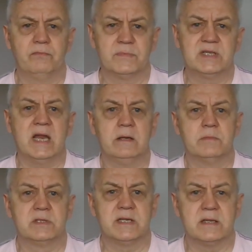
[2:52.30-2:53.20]

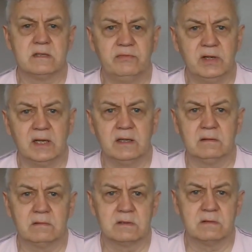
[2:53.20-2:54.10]
stadiums tend to fill up
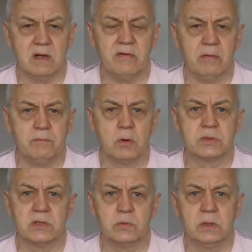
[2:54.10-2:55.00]
around
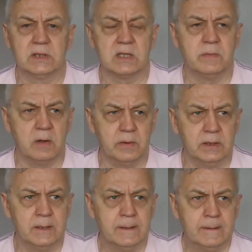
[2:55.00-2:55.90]
most of the world at the
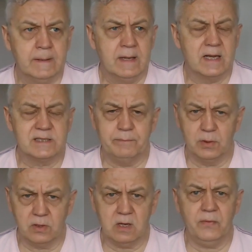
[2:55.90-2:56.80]
moment. I said,
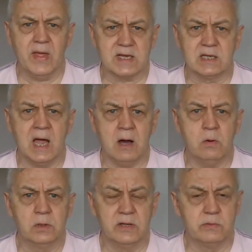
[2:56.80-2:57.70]
but God, that's
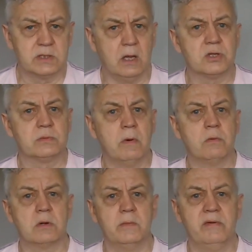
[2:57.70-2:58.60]
loud. And there was a lot of
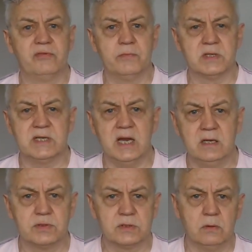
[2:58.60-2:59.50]
smoke coming from the
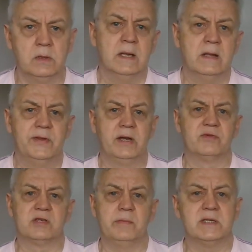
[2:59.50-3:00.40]
stadium, so they'd
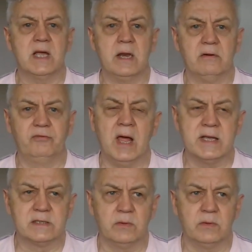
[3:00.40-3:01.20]
obviously been setting off flares and